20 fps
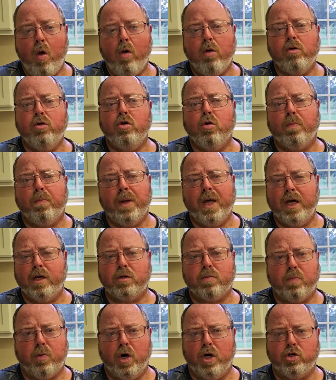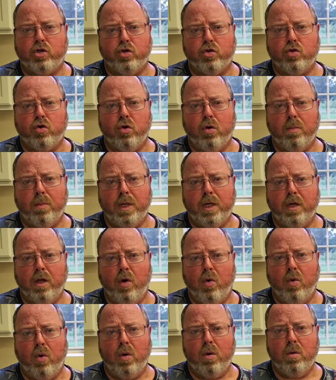your pest pressure is going to be
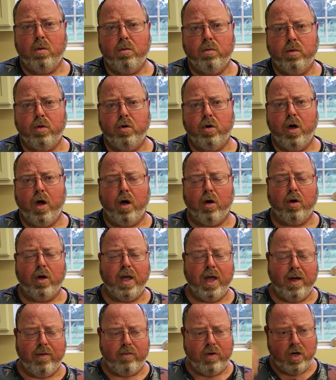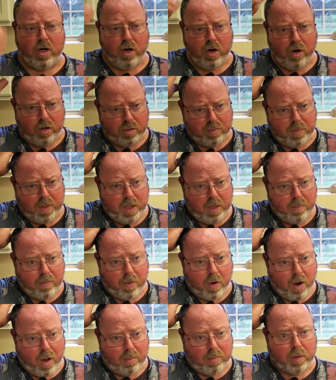lower. You're not going to have near as many
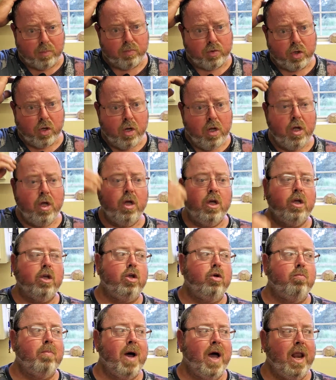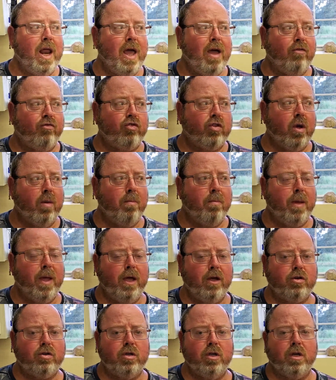problems. You might have some
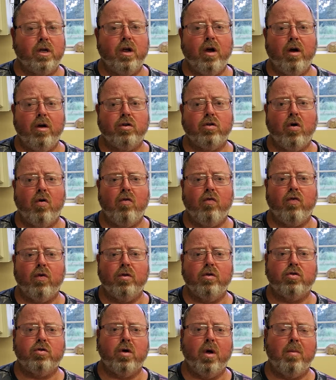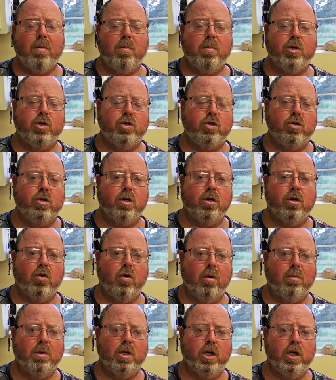pests that carries over from the summer, but you can
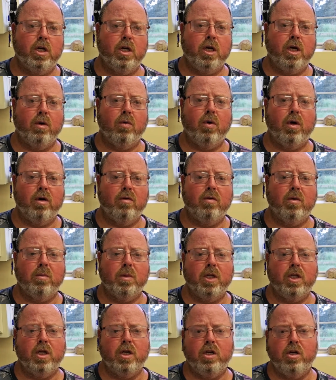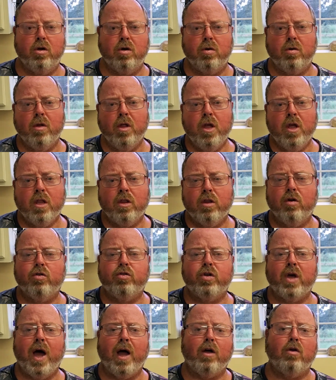get rid of them, and then their
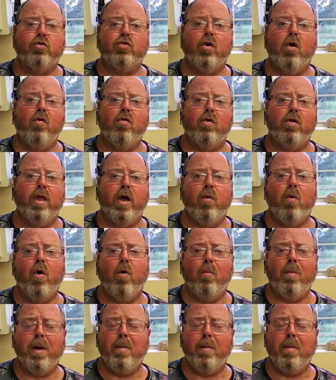cycle's over, and they won't